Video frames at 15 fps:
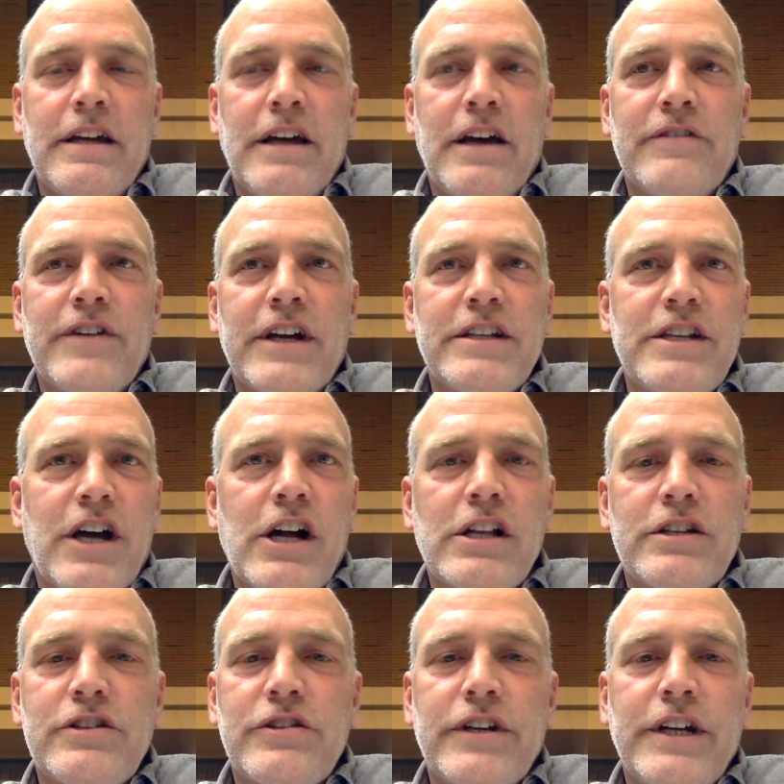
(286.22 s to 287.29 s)
of
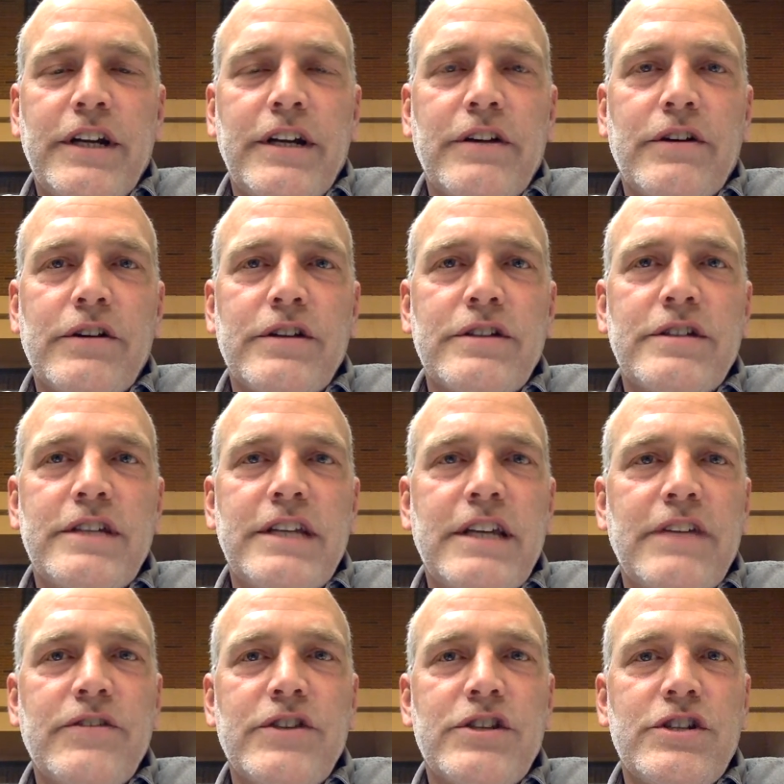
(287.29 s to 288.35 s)
idolatry or the city
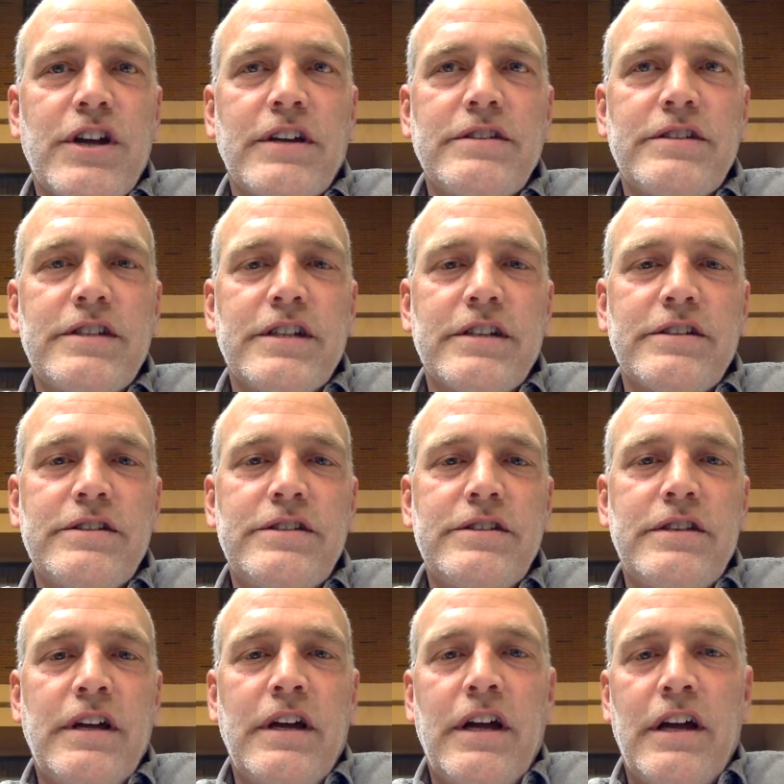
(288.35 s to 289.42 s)
of
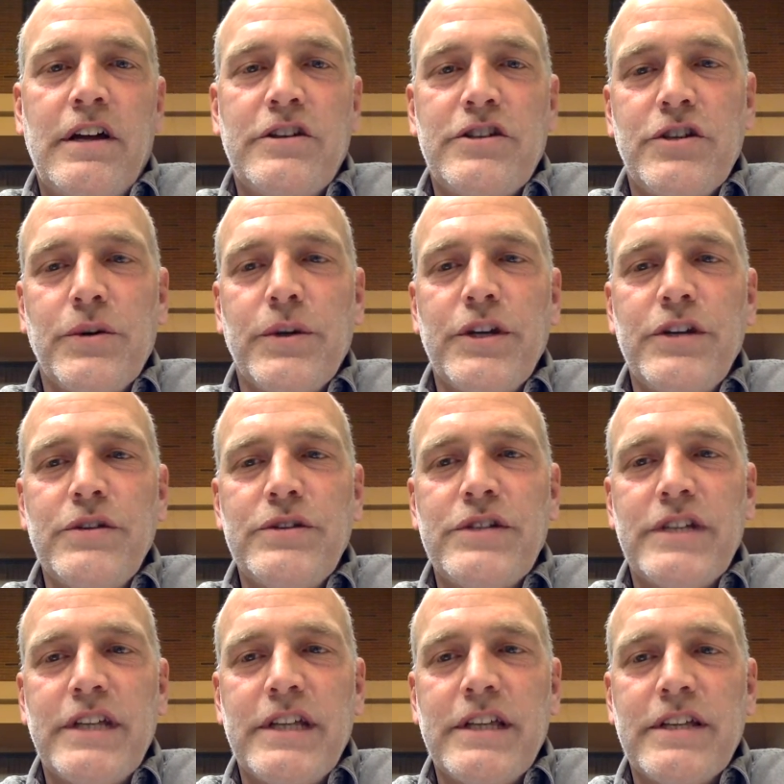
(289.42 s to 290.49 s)
injustice to a new
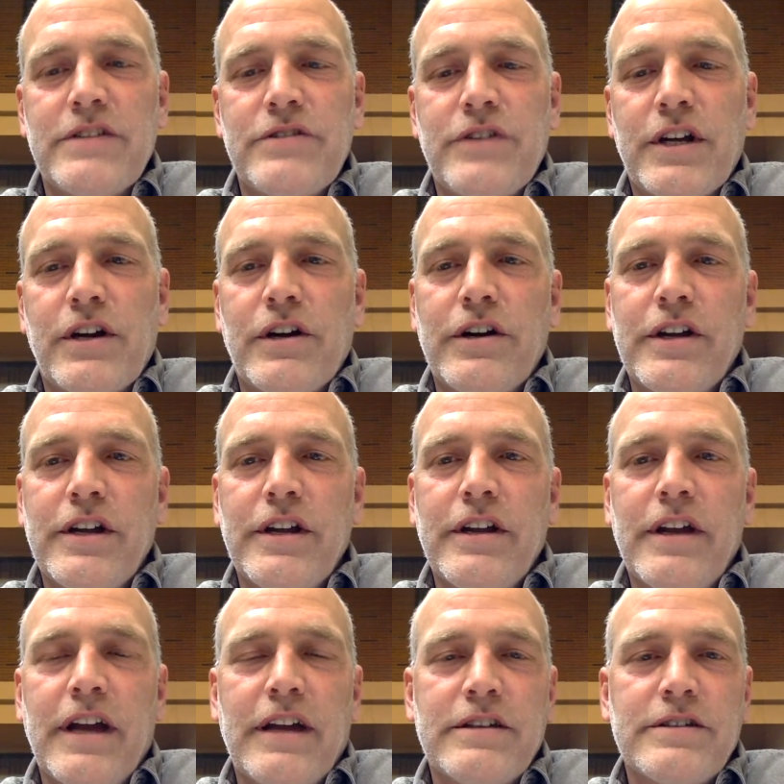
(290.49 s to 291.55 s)
city that's
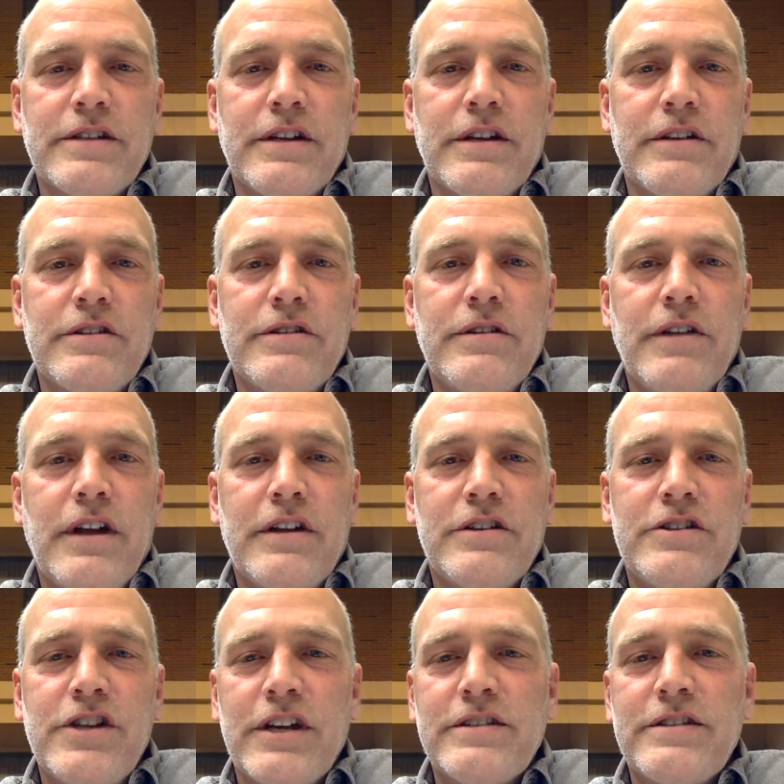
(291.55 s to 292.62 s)
regarded as a
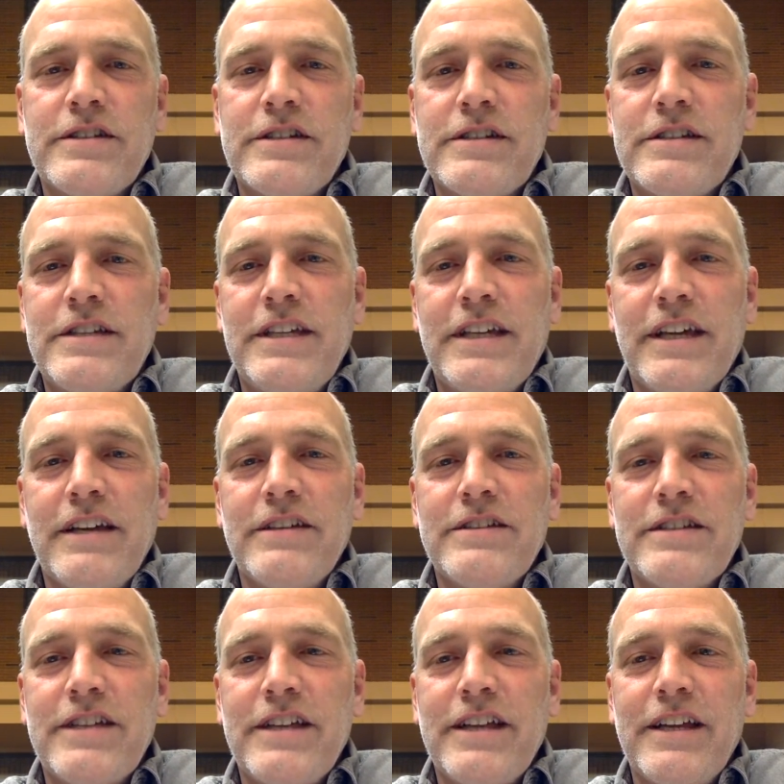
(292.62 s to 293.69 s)
justice-seeking
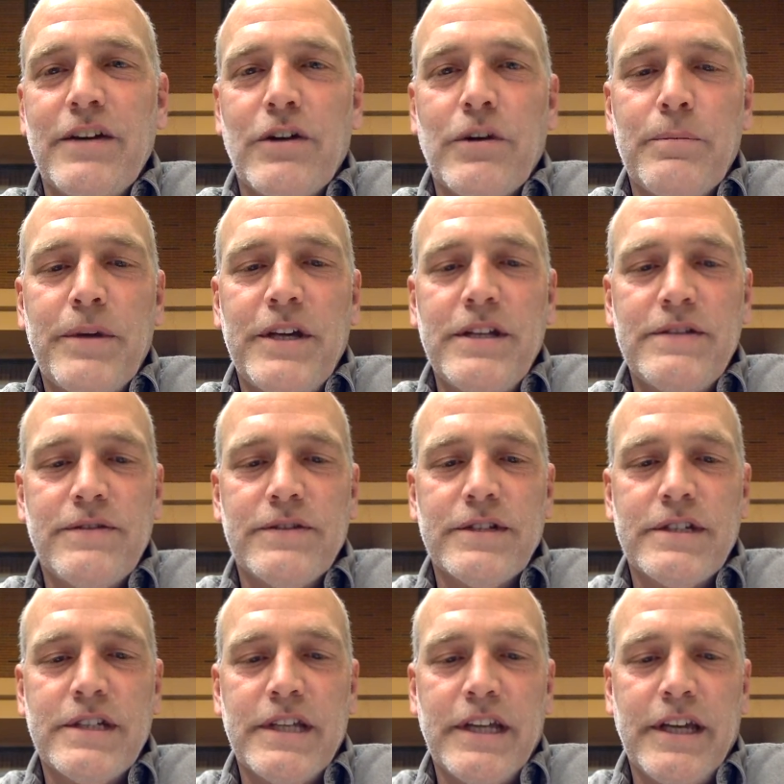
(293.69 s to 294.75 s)
city or a peaceful
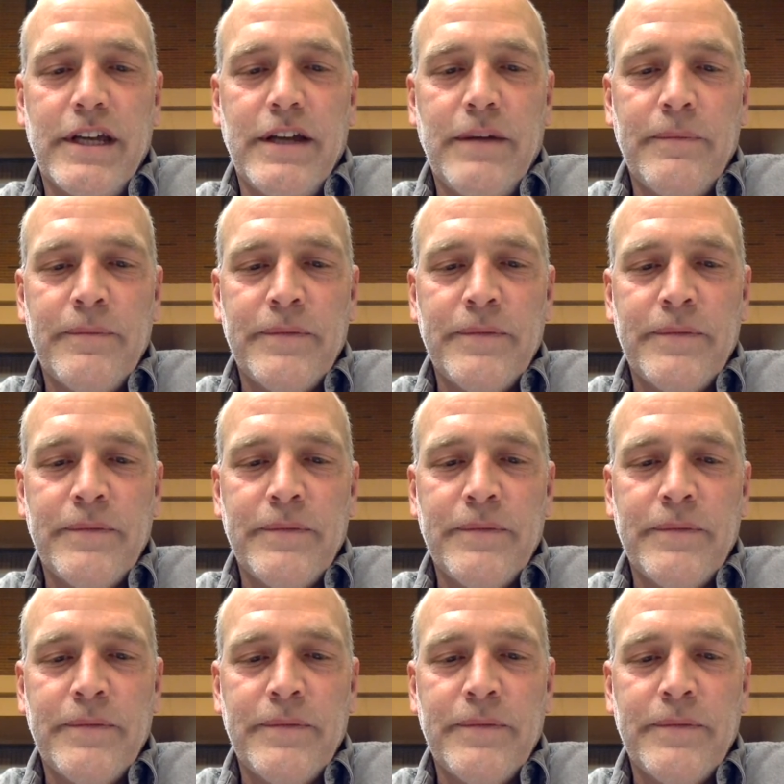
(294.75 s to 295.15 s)
city.